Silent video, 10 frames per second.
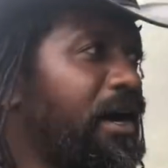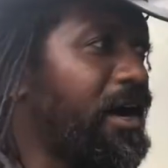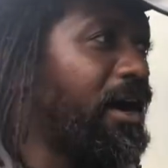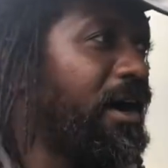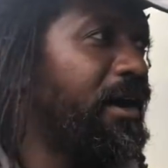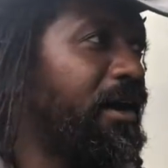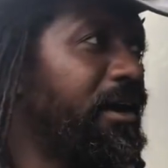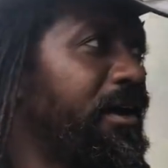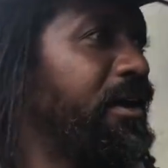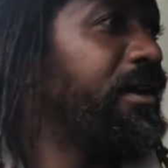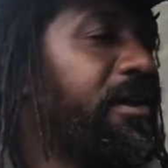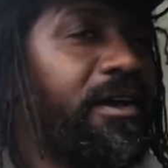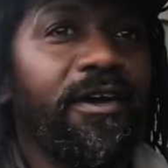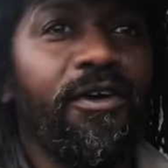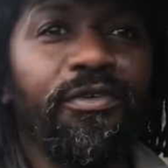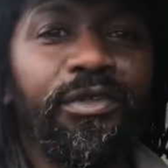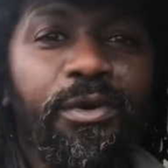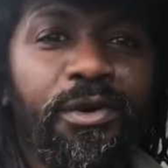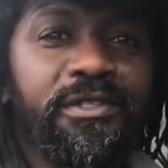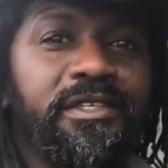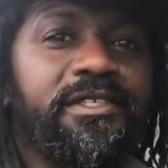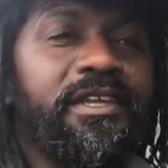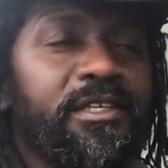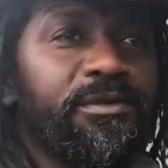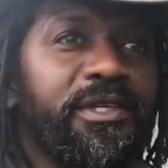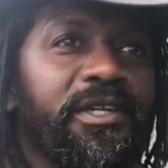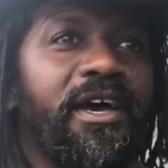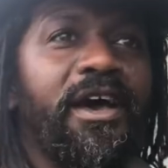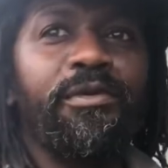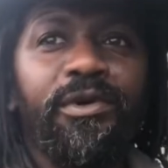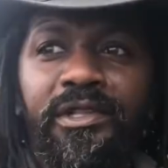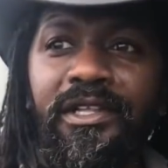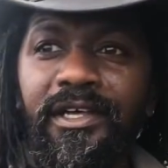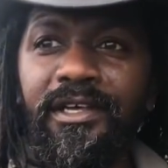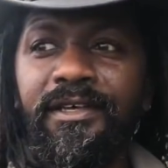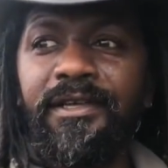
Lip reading: Over the course of this next week, I will